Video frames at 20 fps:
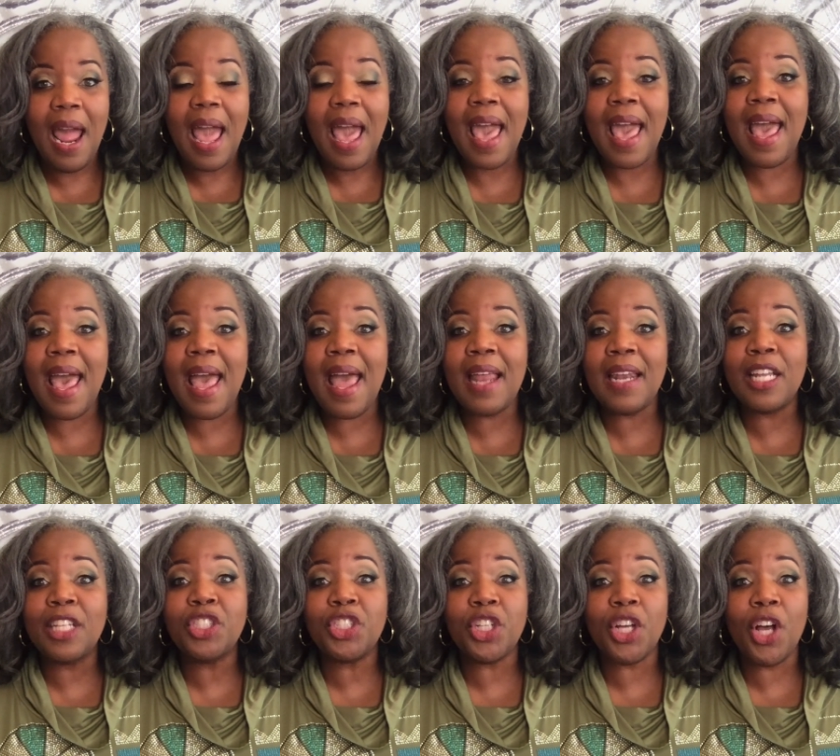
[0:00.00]

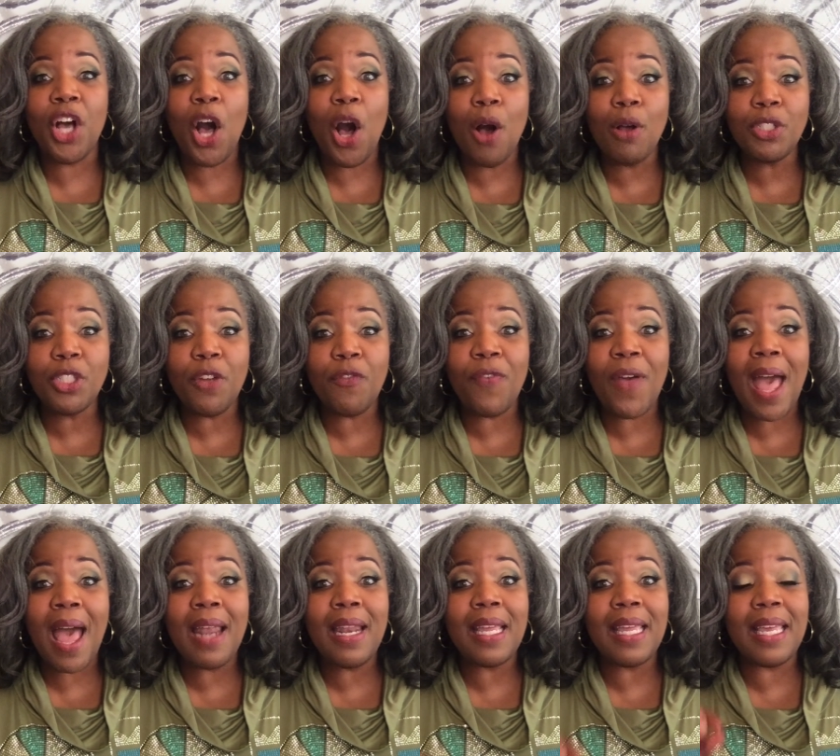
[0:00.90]
And
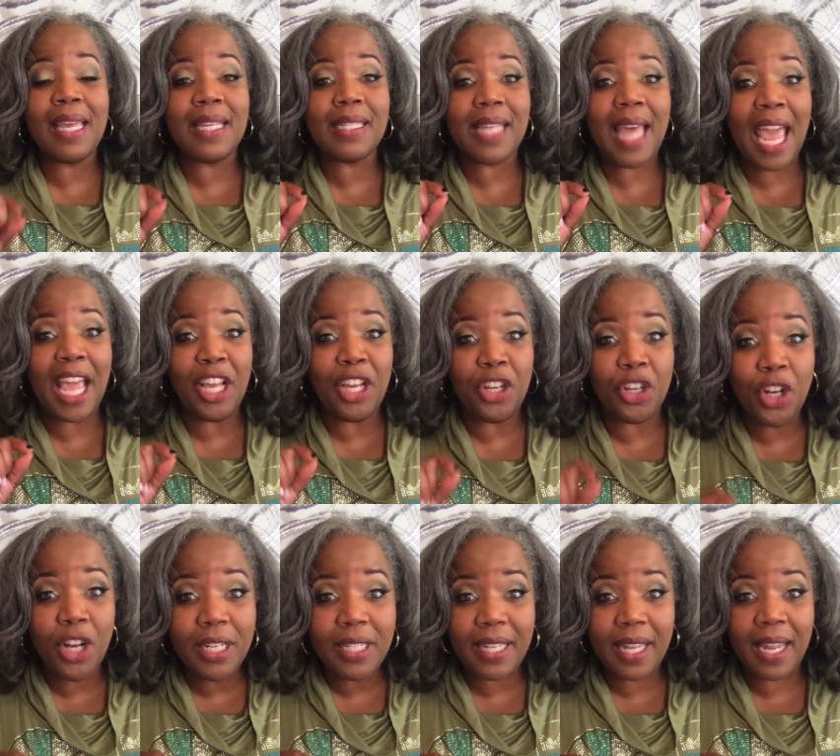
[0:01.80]
Jehoshaphat is a
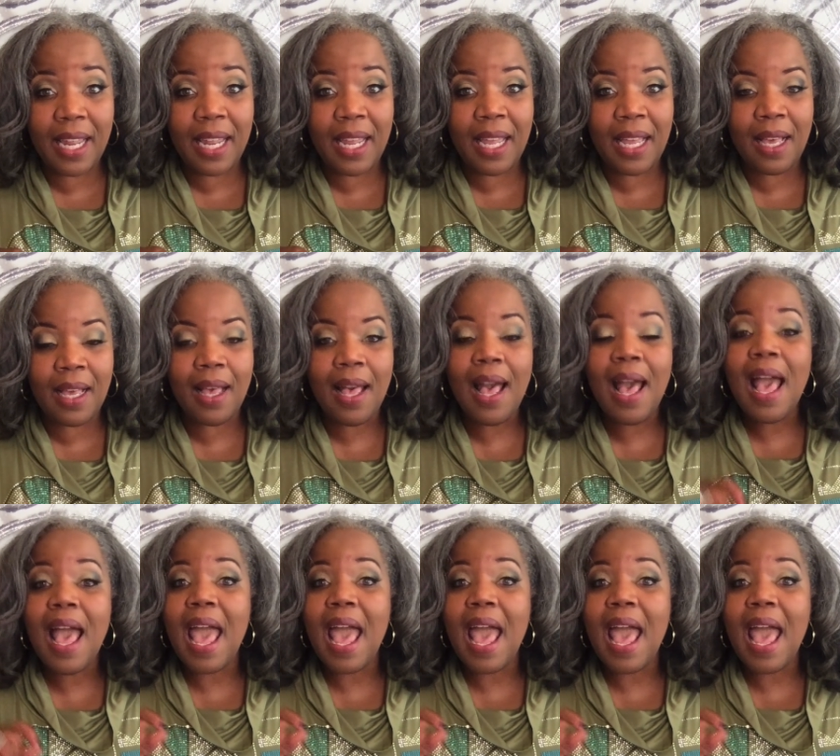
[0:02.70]
good king.